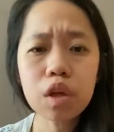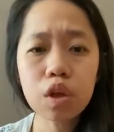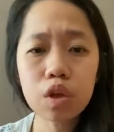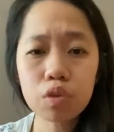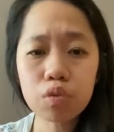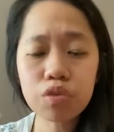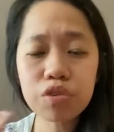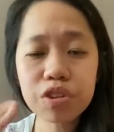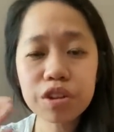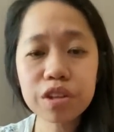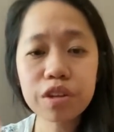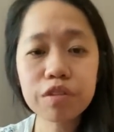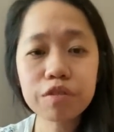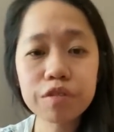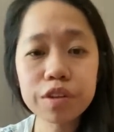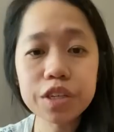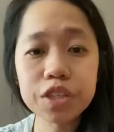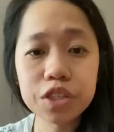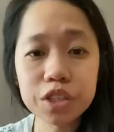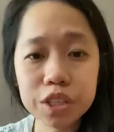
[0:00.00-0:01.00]
through certain
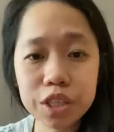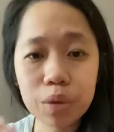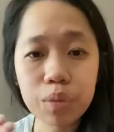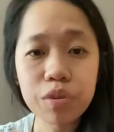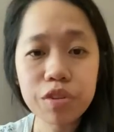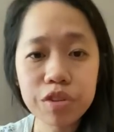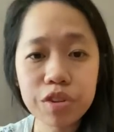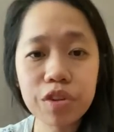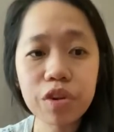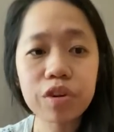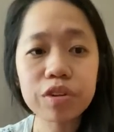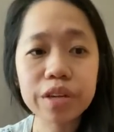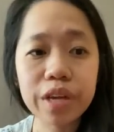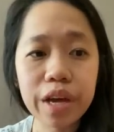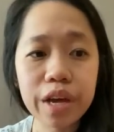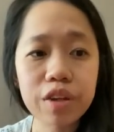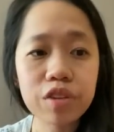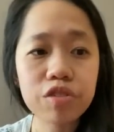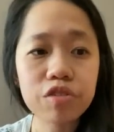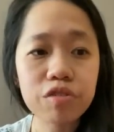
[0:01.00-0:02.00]
features that we see on the
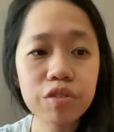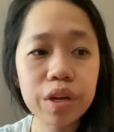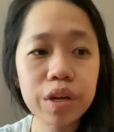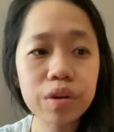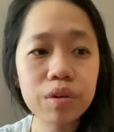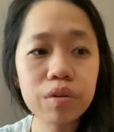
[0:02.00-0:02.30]
x-ray.